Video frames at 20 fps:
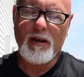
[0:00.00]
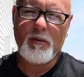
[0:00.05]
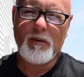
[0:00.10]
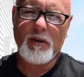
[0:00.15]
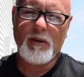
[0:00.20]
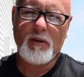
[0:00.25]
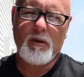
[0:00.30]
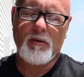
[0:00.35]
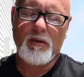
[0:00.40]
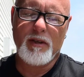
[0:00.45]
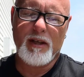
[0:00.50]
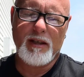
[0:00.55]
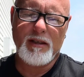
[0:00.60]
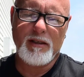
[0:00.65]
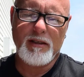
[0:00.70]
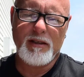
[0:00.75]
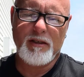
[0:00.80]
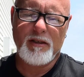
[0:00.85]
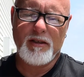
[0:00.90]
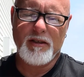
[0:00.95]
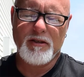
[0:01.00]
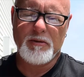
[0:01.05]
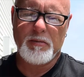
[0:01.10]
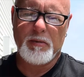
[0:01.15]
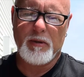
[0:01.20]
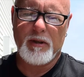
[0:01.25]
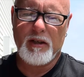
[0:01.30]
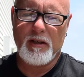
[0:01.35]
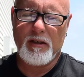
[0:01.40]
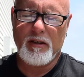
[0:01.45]
I want to go over that
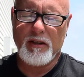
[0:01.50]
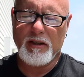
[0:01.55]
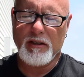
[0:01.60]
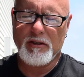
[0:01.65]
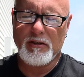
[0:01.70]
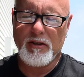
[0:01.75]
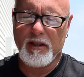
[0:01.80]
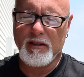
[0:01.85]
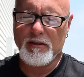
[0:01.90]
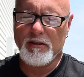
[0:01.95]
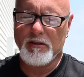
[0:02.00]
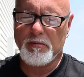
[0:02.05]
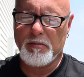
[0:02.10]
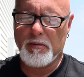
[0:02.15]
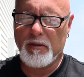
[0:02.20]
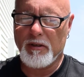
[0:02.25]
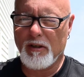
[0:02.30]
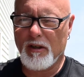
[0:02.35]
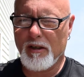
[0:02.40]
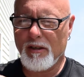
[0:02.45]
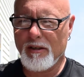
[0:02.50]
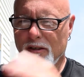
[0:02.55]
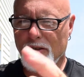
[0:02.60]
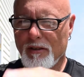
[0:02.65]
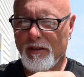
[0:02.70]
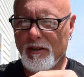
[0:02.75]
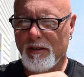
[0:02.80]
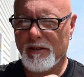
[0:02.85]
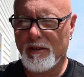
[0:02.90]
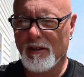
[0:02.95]
interdisciplinary, transdisciplinary, you
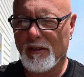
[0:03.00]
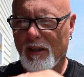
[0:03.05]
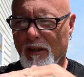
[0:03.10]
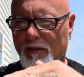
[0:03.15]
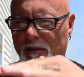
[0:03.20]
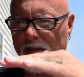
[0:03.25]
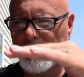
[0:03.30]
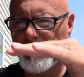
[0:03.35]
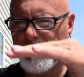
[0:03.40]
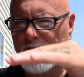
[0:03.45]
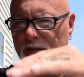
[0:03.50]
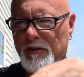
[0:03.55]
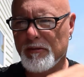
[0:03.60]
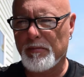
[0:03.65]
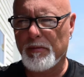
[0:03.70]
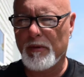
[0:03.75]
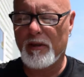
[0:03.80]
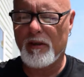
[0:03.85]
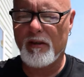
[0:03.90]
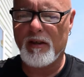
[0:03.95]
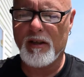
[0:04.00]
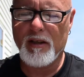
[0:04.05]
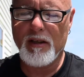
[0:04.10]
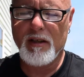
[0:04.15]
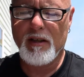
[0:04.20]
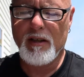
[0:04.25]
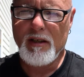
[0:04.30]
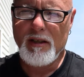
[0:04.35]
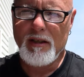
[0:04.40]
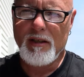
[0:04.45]
know, the, the levels of disciplinary
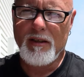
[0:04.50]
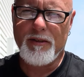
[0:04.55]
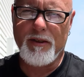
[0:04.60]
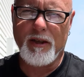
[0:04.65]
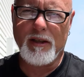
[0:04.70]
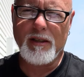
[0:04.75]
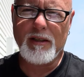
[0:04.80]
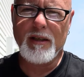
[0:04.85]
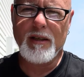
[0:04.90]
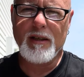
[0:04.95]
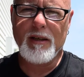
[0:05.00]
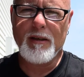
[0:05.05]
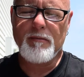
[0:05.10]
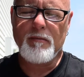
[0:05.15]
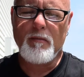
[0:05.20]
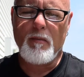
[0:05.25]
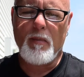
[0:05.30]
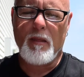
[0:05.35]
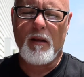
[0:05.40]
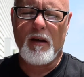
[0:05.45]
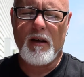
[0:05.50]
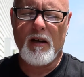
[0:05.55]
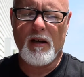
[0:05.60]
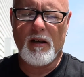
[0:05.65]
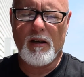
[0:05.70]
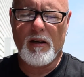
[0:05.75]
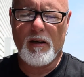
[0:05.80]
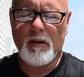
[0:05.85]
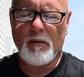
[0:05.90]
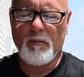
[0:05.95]
thinking.
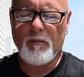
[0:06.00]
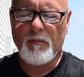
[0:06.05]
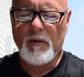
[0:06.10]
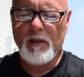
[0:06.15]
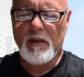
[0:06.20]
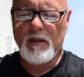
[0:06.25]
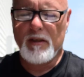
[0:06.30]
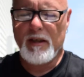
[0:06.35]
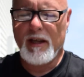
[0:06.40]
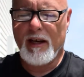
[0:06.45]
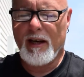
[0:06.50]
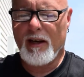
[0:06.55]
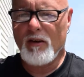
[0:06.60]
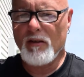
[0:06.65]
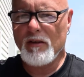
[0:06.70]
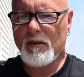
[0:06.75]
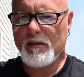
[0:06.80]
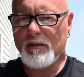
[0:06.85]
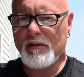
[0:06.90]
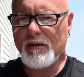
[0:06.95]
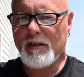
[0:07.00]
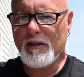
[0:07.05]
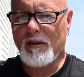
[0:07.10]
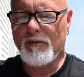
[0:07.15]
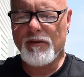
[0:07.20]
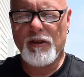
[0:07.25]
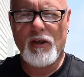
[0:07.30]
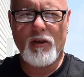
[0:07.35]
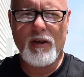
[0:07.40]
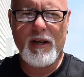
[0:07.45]
Um, now, if
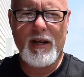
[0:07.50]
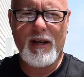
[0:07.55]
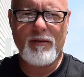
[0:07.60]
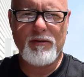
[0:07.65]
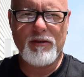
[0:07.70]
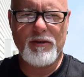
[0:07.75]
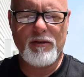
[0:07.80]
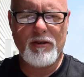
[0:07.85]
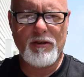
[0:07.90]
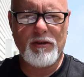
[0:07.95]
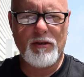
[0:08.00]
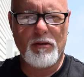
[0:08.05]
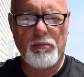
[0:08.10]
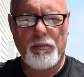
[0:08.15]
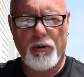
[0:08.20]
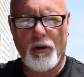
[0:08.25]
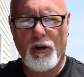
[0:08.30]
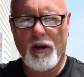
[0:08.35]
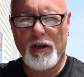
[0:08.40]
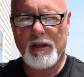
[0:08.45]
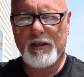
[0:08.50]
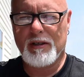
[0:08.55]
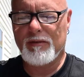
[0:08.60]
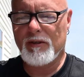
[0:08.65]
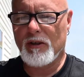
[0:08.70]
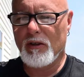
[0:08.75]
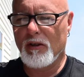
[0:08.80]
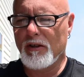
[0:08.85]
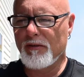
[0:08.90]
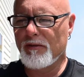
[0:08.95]
you don't have your, your, book, if you
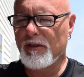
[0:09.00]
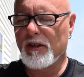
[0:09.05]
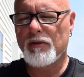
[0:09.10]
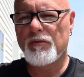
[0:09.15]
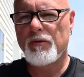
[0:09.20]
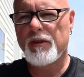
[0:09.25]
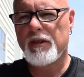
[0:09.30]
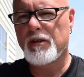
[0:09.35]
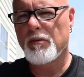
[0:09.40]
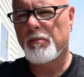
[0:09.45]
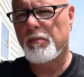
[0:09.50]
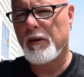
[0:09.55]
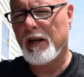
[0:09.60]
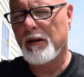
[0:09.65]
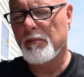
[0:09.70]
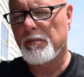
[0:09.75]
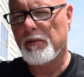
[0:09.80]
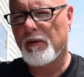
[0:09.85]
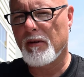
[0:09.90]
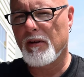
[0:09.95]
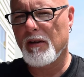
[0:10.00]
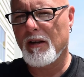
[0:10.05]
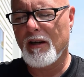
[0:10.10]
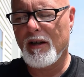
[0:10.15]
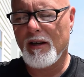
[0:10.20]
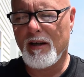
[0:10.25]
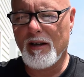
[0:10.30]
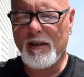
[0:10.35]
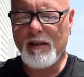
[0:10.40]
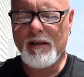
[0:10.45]
don't, if you didn't read the paper
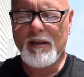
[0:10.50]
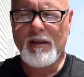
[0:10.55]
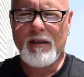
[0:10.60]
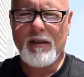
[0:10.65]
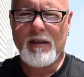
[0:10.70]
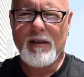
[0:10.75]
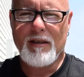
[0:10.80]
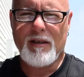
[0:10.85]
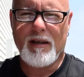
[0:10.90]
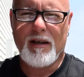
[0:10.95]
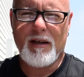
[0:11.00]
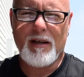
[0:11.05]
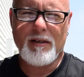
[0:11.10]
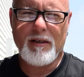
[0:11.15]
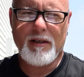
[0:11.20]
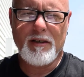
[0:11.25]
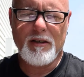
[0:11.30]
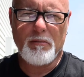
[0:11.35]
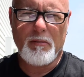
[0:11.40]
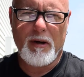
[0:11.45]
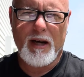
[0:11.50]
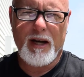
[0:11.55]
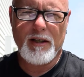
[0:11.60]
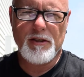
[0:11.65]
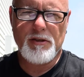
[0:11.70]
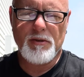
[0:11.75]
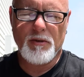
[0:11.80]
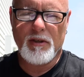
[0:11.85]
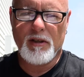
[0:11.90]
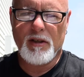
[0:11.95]
uh, uh, in the
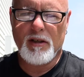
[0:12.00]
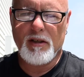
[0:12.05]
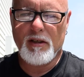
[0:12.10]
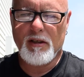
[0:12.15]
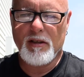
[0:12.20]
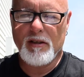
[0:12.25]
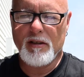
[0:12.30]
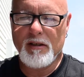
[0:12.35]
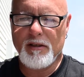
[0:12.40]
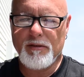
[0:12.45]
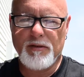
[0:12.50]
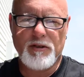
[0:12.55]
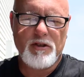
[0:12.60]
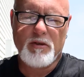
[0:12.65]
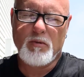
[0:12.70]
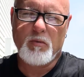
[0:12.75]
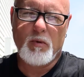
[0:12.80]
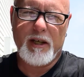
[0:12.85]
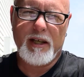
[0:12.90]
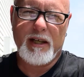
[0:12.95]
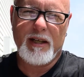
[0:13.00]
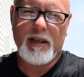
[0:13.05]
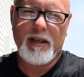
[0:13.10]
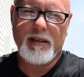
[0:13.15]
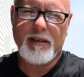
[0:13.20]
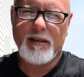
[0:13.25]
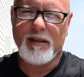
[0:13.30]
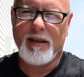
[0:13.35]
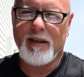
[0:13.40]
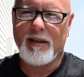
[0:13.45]
module, if you're just winging
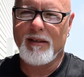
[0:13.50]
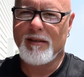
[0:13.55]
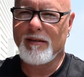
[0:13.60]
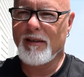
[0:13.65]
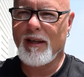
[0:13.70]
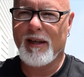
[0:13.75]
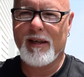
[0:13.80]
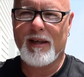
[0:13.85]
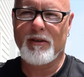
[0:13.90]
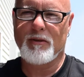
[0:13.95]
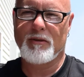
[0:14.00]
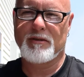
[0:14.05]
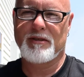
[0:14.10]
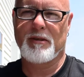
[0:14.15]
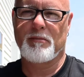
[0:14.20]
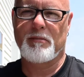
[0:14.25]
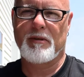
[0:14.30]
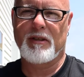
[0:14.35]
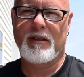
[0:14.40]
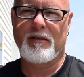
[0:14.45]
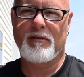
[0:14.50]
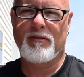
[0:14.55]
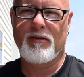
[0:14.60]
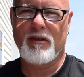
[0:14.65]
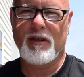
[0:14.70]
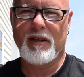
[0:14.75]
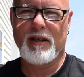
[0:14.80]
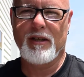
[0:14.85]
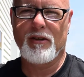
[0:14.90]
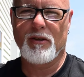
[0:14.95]
it, then I got no sympathy for you.